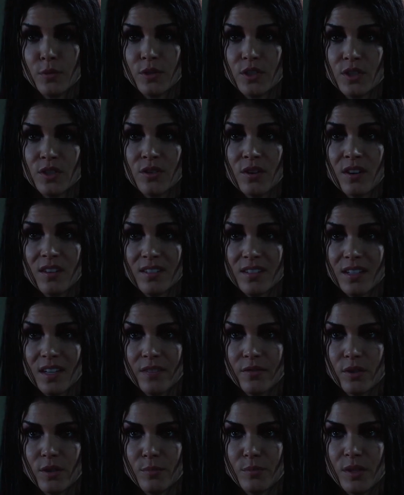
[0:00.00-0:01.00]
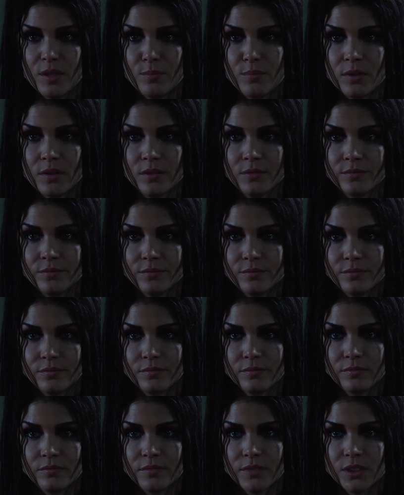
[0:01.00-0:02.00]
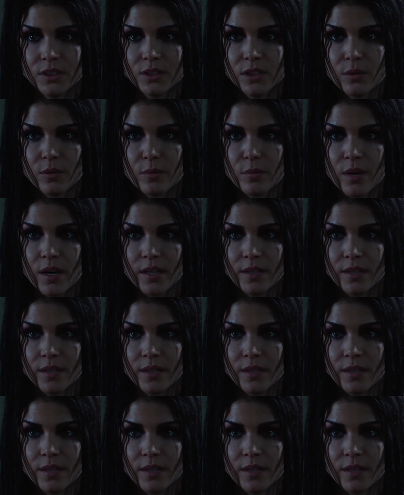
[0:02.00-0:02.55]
You were just trying to save your people. So am